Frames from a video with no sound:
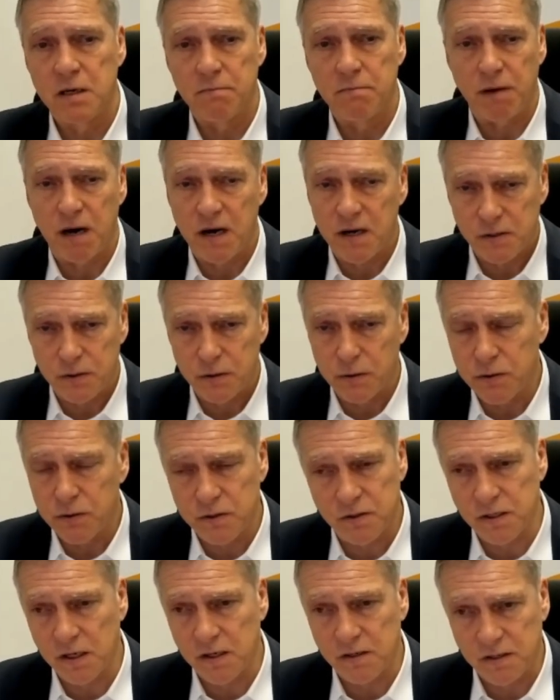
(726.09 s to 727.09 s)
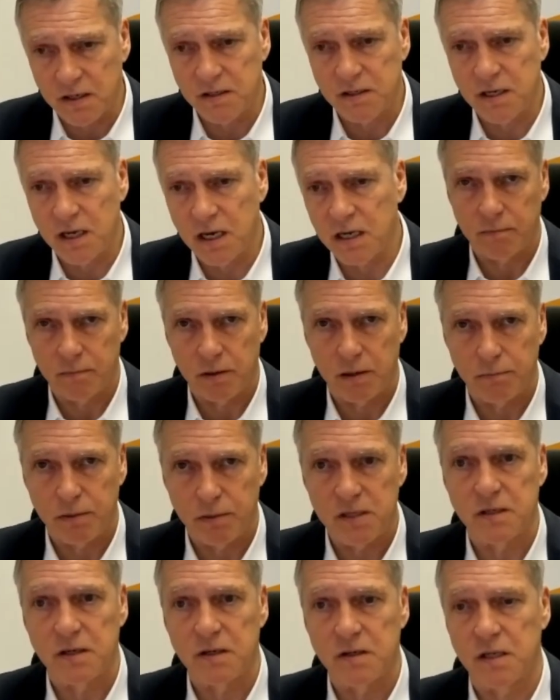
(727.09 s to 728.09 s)
BIOSOLUTIONS, as I said, a
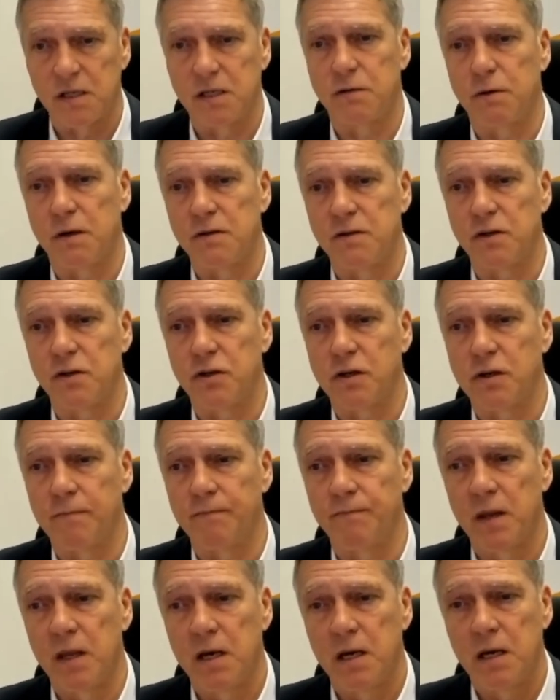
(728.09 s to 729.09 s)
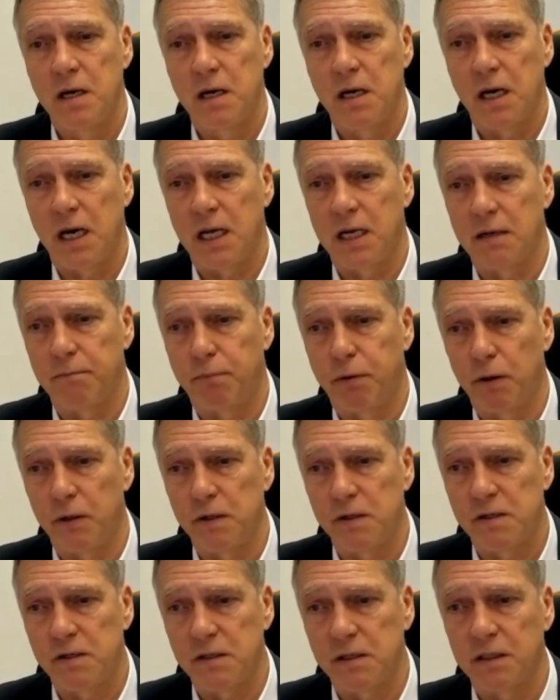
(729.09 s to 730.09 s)
business in transition, and in
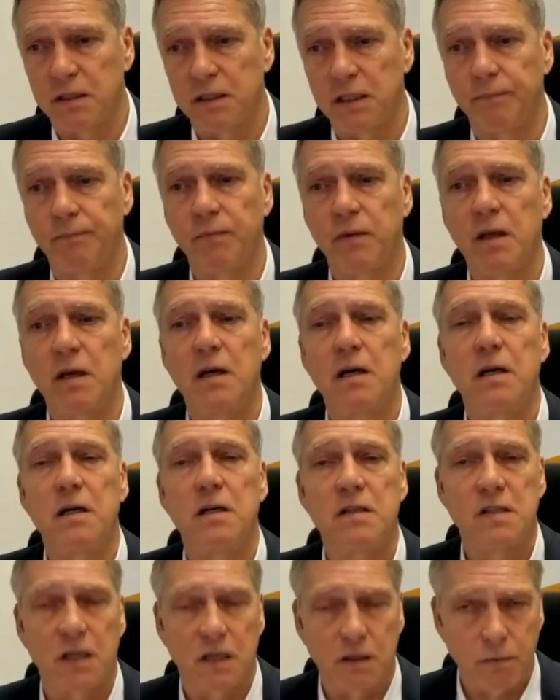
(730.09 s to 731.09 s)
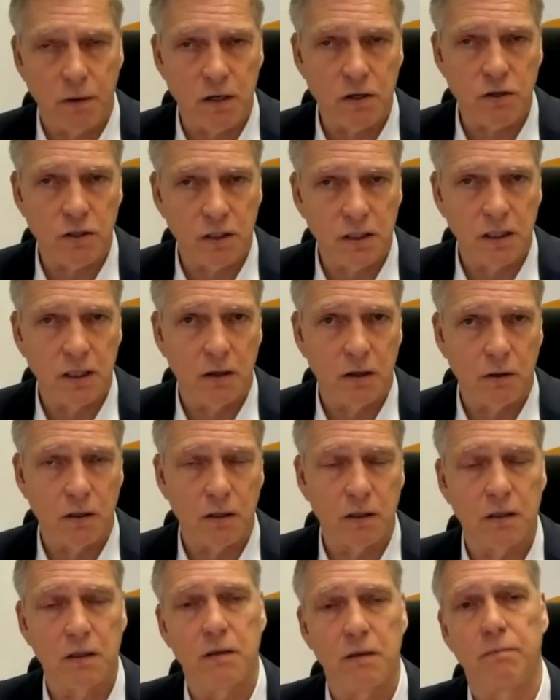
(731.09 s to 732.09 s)
polysilicon, sequentially
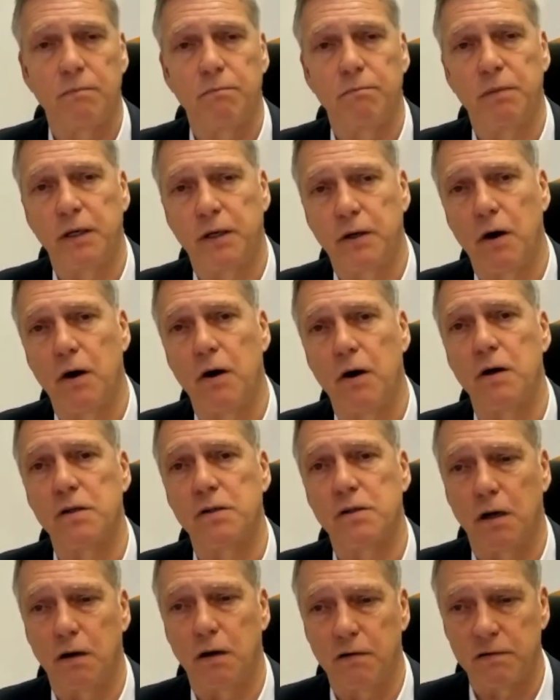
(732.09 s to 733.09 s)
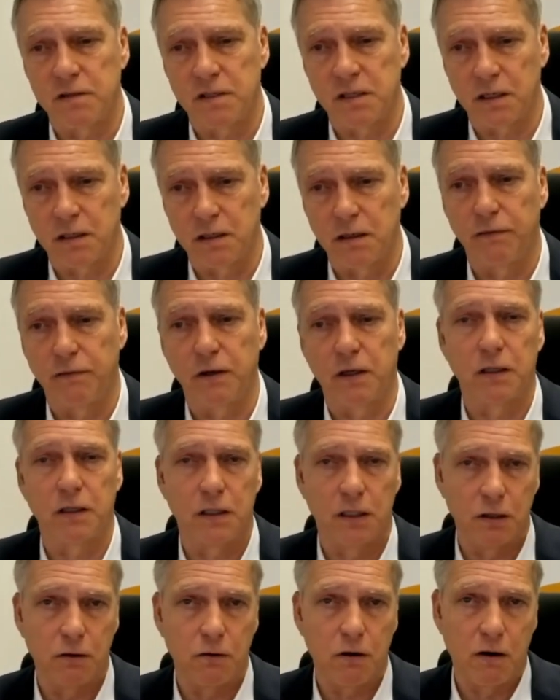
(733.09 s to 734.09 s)
lower because of significantly
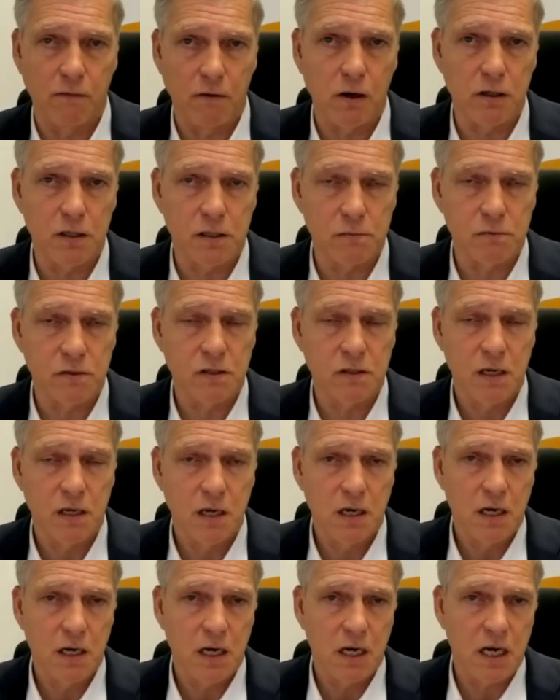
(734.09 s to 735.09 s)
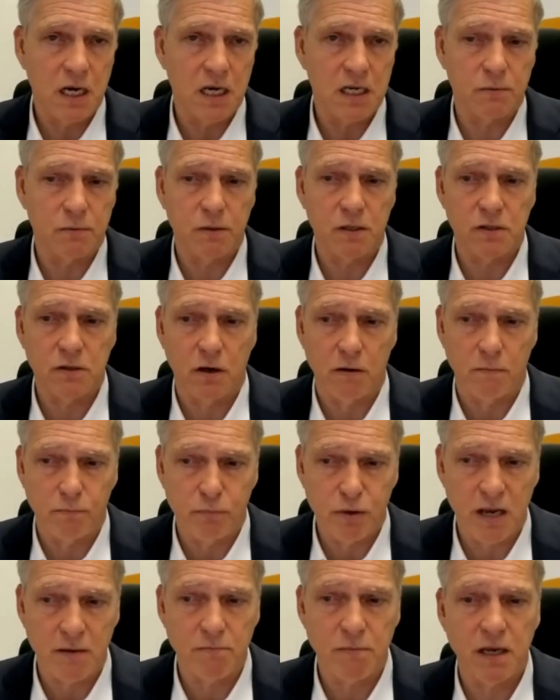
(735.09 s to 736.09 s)
lower volumes, as we saw
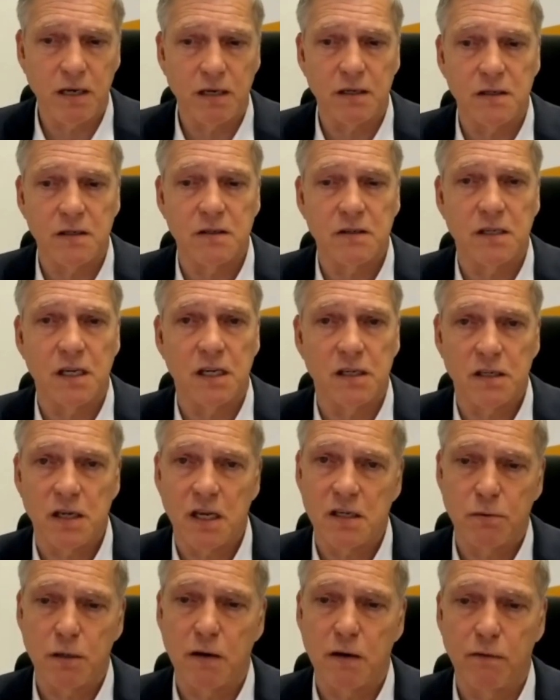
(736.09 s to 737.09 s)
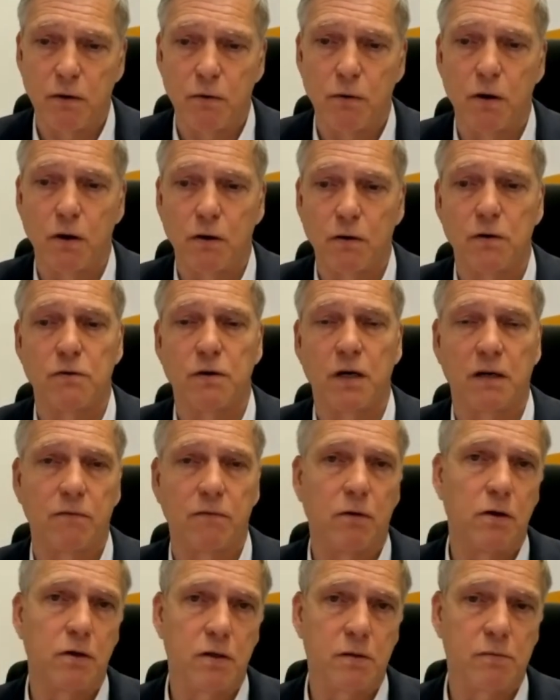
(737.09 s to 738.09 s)
plant maintenance and as we have lower contract
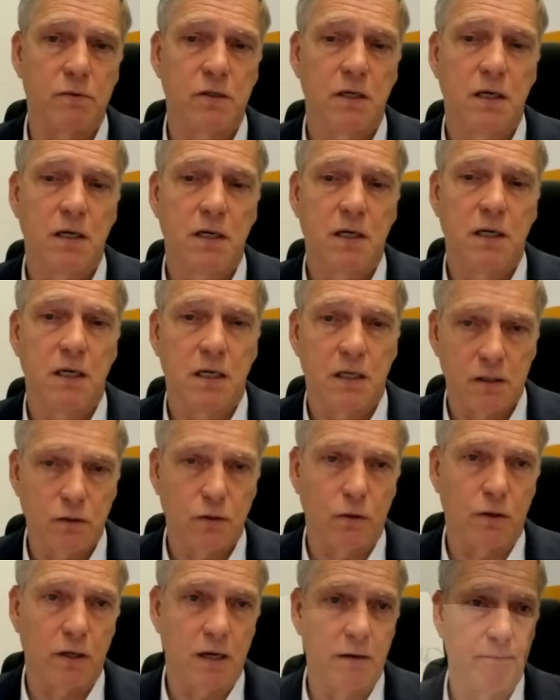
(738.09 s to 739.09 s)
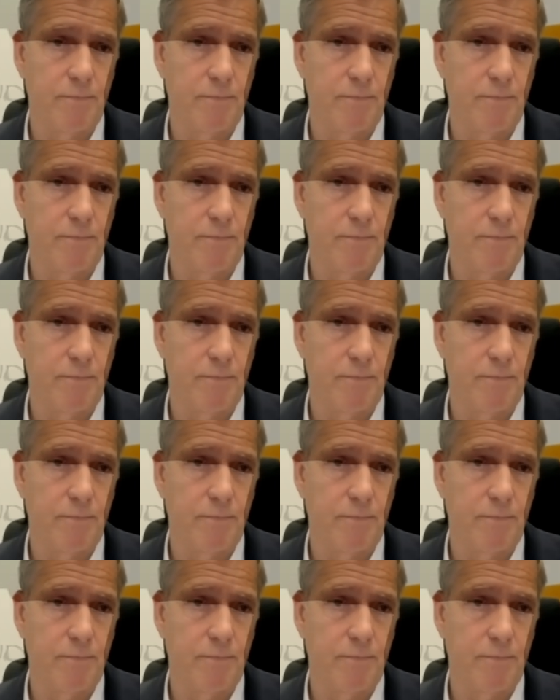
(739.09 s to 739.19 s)
volumes in solar.